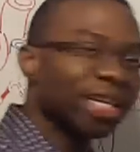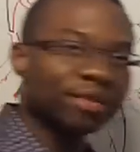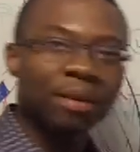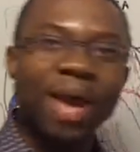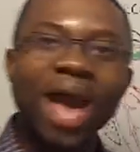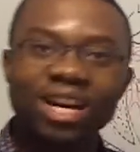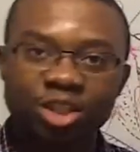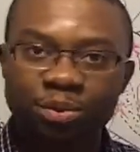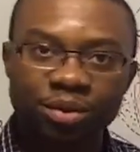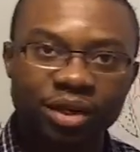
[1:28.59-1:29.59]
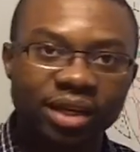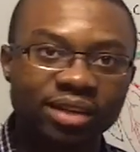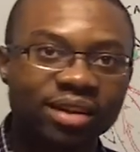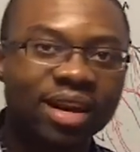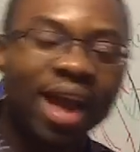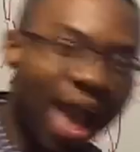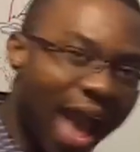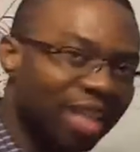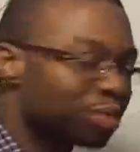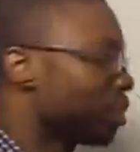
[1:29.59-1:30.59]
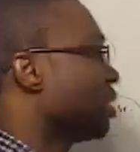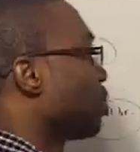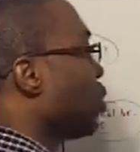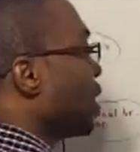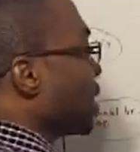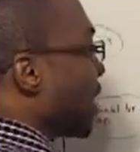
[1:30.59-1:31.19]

want to give them aspirin. Aspirin is what?